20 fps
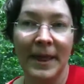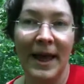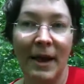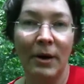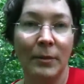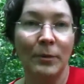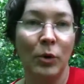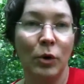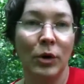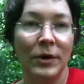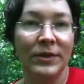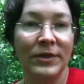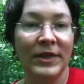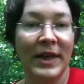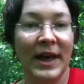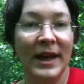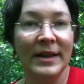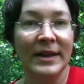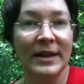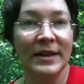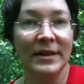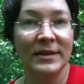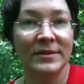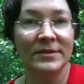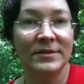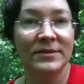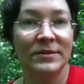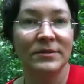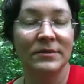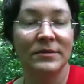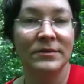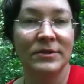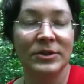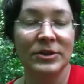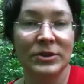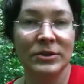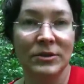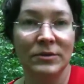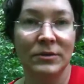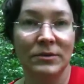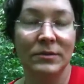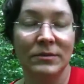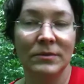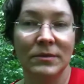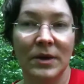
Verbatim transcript: how important that is to